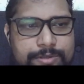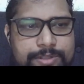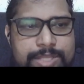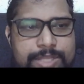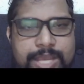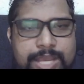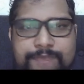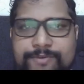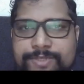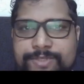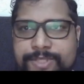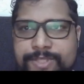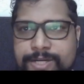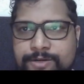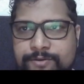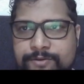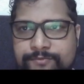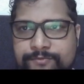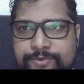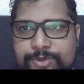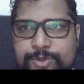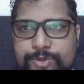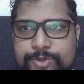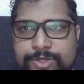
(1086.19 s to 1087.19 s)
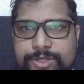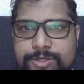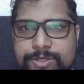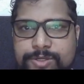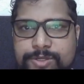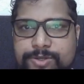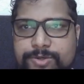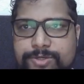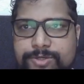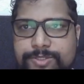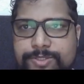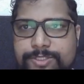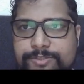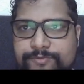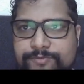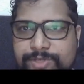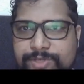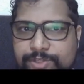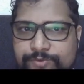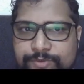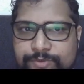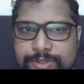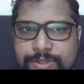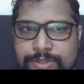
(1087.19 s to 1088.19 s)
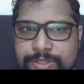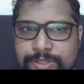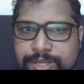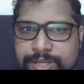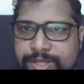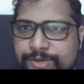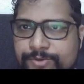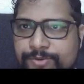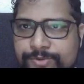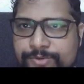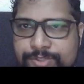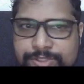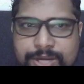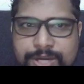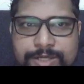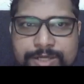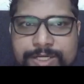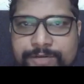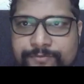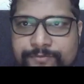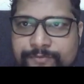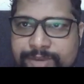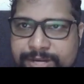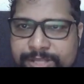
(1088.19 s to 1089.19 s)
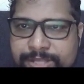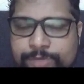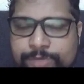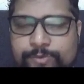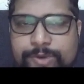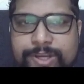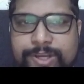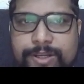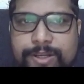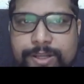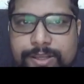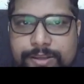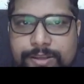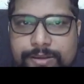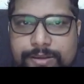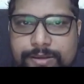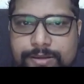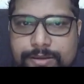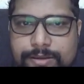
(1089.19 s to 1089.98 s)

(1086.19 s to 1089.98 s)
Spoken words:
They have a set of tutorials which will get you started very quickly.